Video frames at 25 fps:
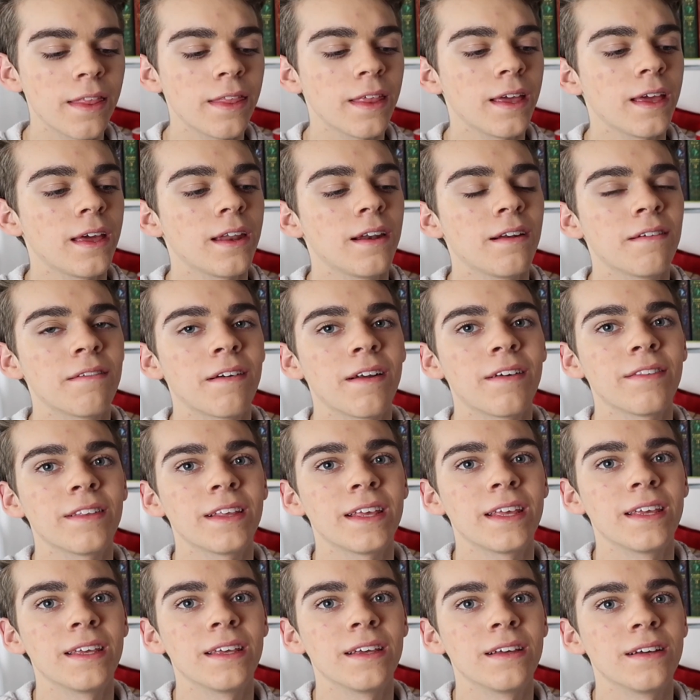And then around the
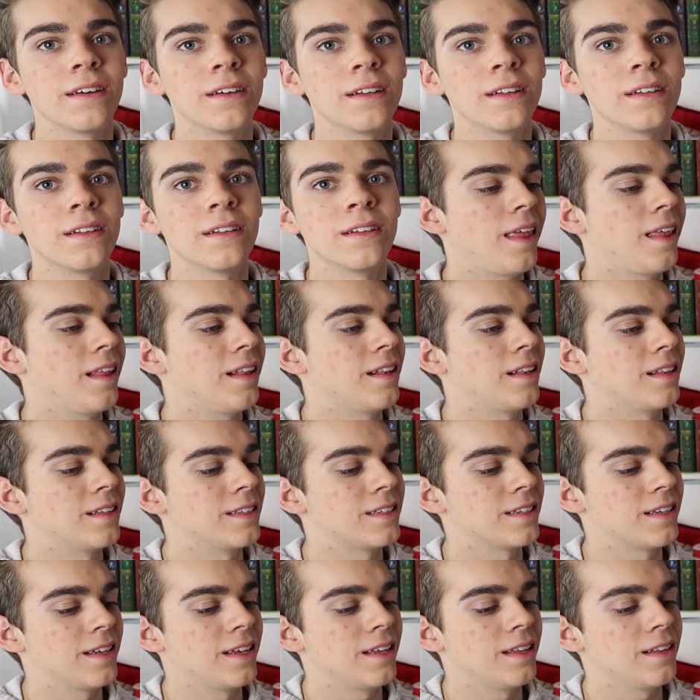heel, and
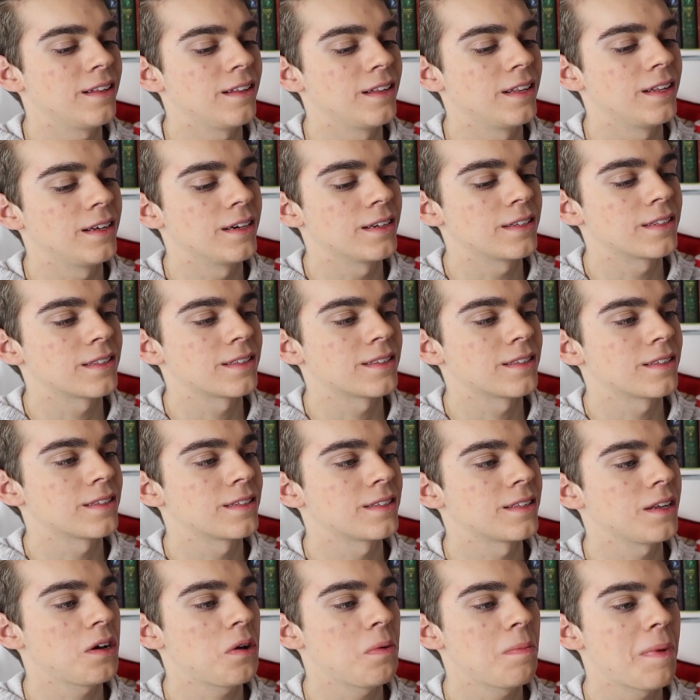it looks
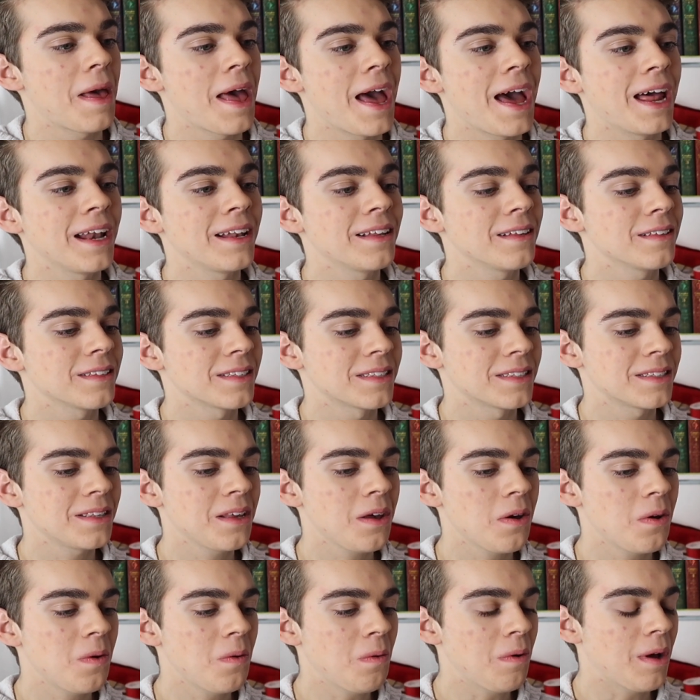so bad.
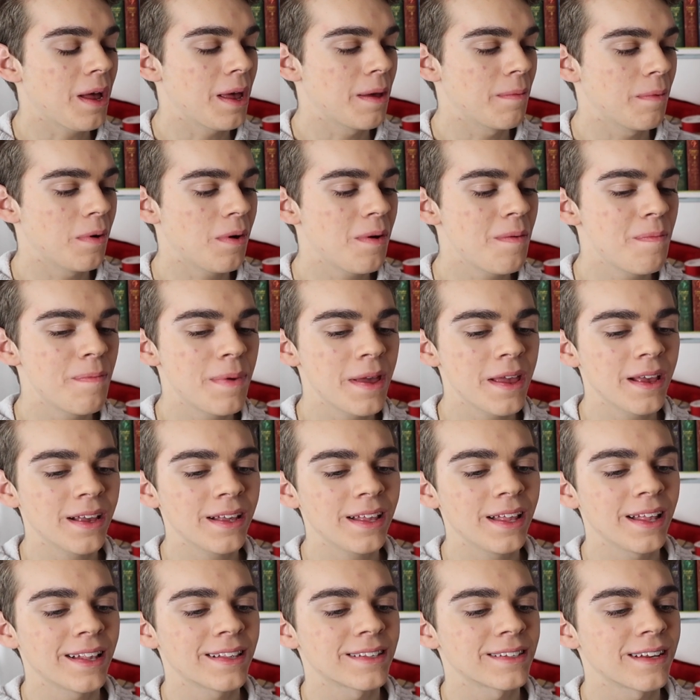So I'm
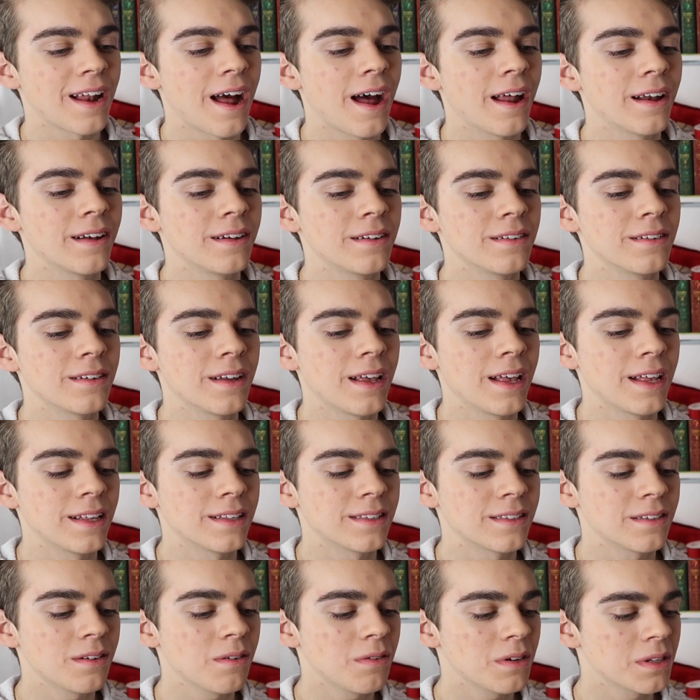hoping it's not
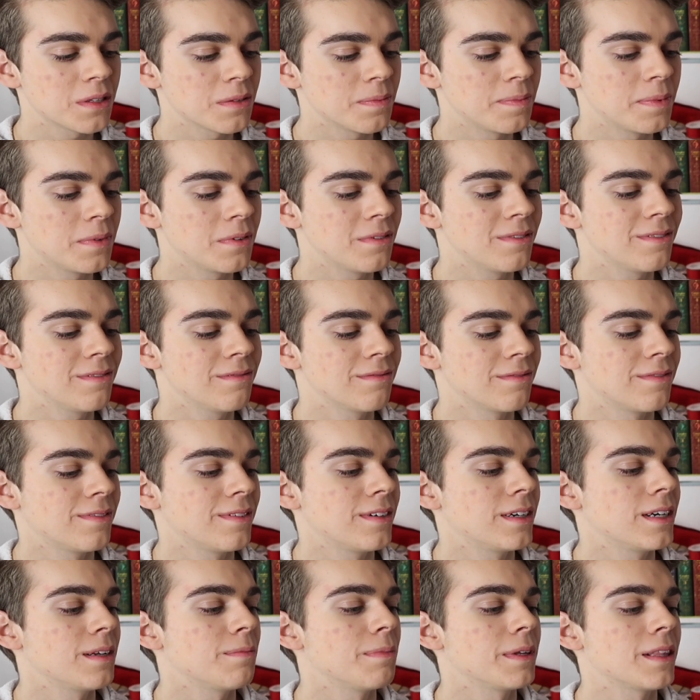as noticeable
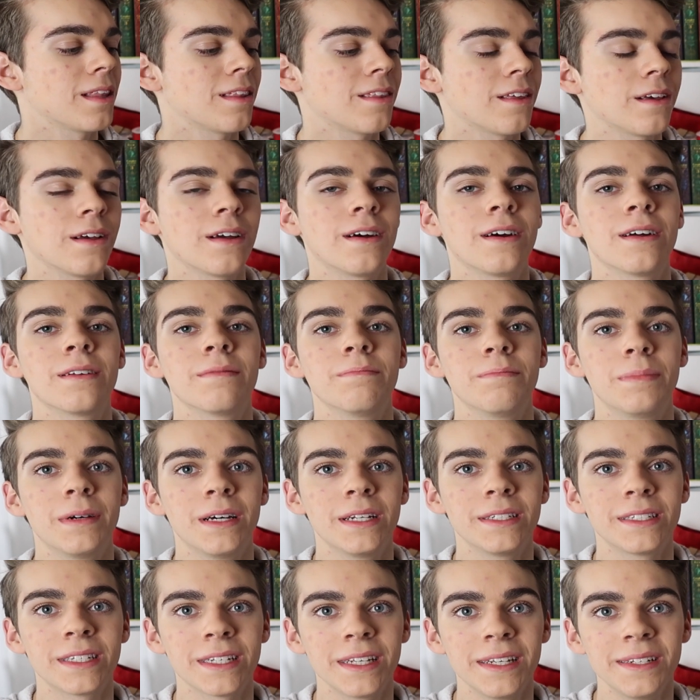when I put the thing on,
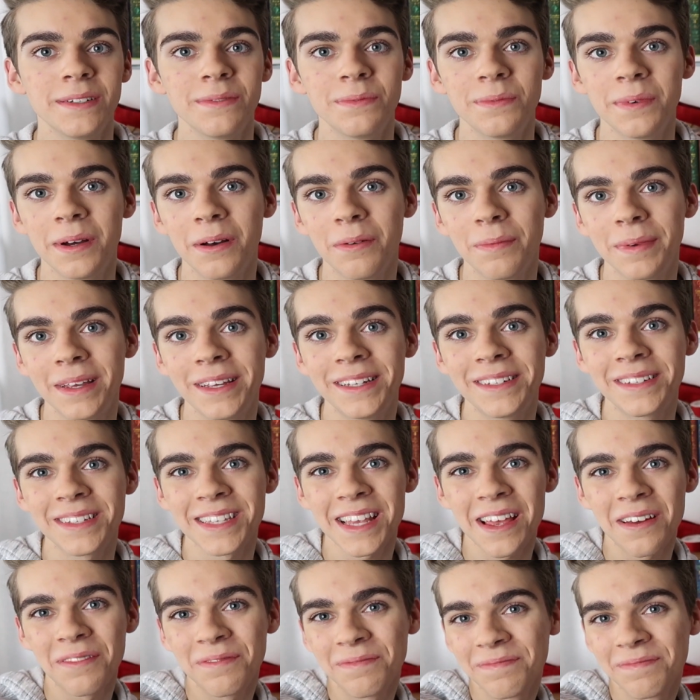but it will be, so.